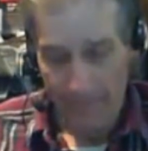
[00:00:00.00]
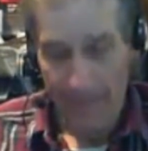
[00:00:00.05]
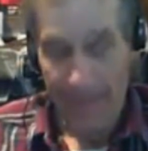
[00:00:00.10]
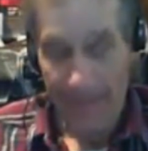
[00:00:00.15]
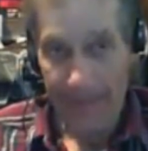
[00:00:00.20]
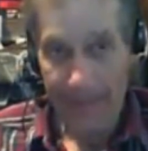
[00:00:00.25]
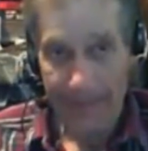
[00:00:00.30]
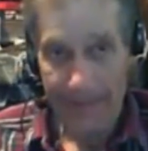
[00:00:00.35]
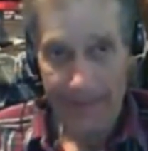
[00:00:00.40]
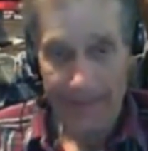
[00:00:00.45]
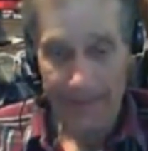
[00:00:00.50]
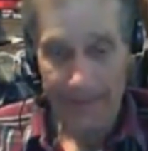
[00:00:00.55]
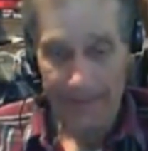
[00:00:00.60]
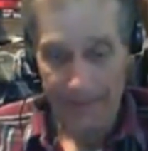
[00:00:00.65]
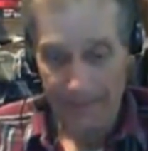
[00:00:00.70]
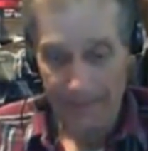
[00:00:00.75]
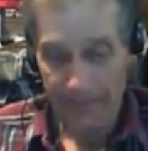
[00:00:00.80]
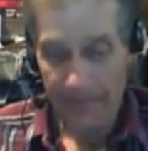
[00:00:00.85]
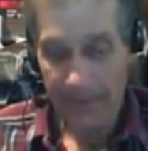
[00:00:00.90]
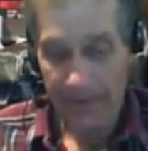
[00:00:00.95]
Yeah, if
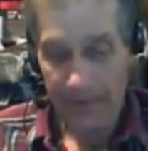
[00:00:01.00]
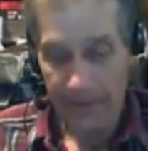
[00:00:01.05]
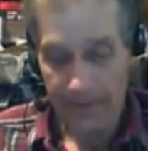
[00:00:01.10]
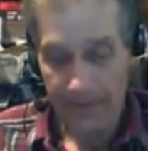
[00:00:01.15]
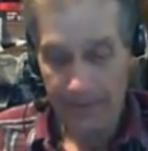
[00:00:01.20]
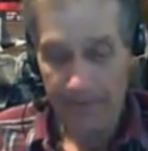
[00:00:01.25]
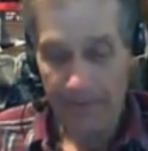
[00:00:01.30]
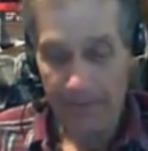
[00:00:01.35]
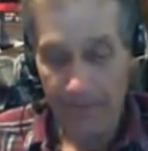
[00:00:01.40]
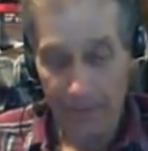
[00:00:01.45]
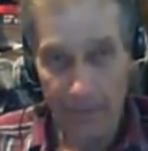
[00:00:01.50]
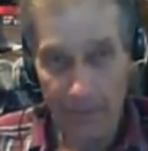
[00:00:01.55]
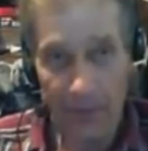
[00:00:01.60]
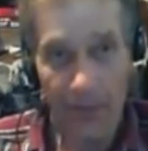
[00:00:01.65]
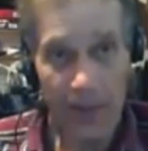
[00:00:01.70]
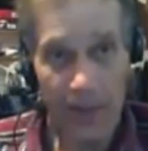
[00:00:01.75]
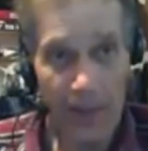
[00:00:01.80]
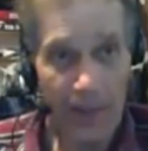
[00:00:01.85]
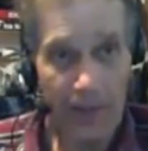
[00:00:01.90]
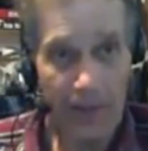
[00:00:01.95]
you
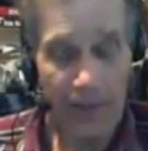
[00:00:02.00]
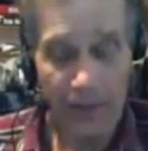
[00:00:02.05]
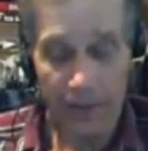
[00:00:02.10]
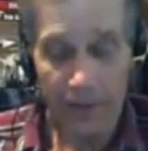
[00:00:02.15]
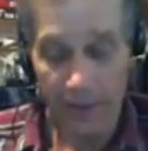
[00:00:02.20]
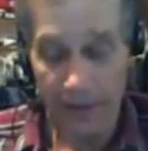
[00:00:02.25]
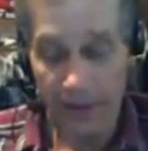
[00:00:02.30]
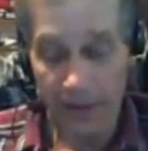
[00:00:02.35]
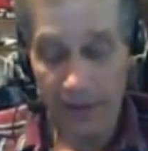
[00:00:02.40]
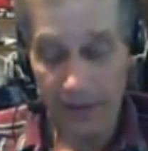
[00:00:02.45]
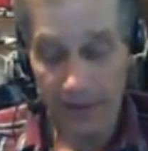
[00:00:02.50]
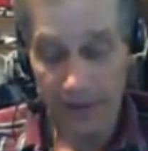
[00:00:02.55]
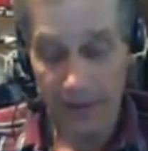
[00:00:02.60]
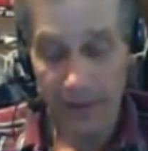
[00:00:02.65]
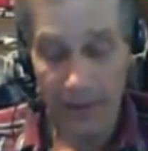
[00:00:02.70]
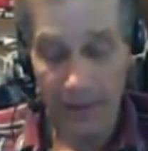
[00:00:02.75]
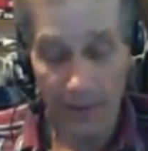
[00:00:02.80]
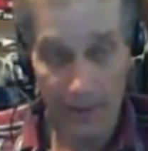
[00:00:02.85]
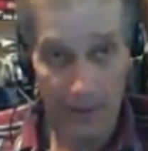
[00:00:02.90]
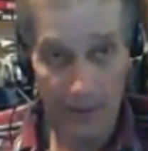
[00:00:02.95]
got eggs in there
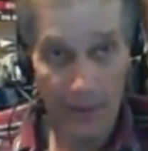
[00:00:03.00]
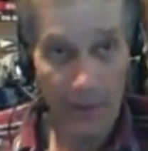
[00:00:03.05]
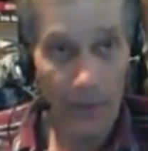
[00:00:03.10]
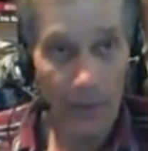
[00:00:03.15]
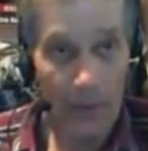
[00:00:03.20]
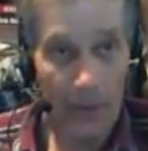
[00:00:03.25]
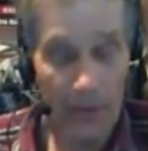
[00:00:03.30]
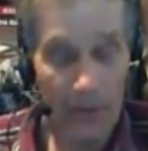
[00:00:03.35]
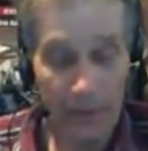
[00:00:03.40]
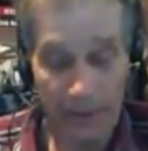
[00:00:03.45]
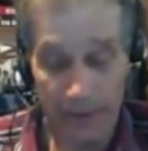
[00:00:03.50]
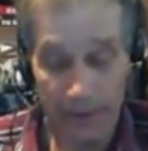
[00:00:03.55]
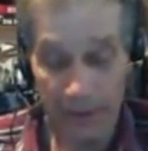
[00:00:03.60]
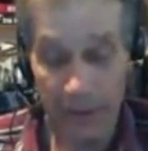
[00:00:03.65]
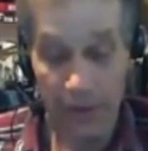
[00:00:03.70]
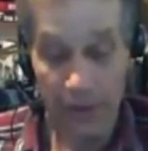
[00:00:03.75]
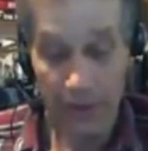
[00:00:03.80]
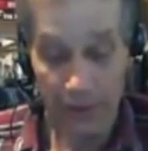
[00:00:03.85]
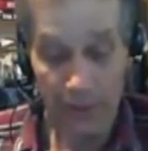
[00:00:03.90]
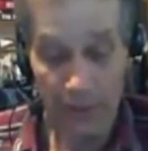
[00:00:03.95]
and they're queenless,
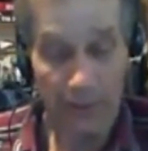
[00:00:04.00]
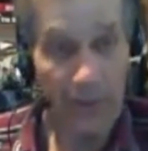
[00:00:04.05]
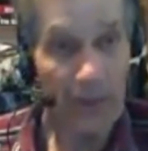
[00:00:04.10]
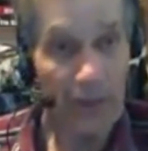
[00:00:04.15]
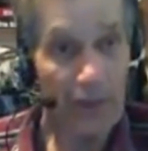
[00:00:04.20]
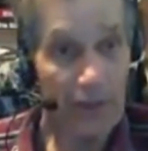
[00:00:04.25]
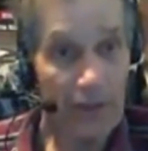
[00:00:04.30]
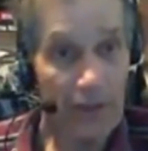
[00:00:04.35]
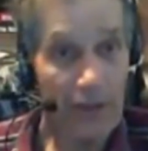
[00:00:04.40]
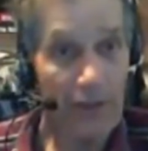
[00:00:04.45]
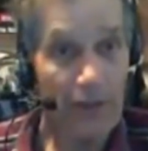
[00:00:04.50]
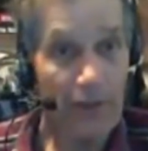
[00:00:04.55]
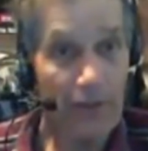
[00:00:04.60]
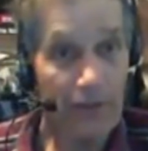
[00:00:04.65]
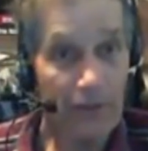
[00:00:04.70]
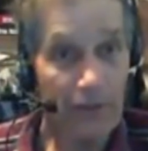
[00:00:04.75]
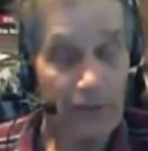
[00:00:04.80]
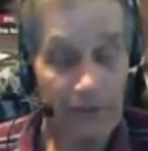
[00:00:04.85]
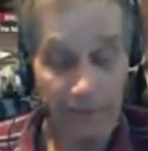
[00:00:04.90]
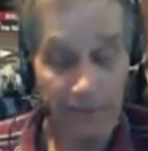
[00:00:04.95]
they should make
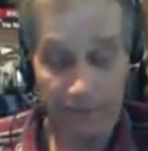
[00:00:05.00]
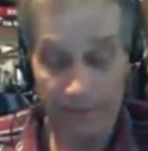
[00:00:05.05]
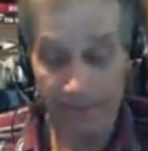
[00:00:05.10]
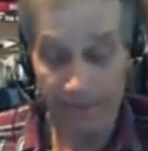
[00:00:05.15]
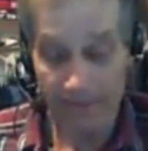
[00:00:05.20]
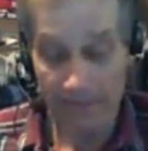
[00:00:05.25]
cells, and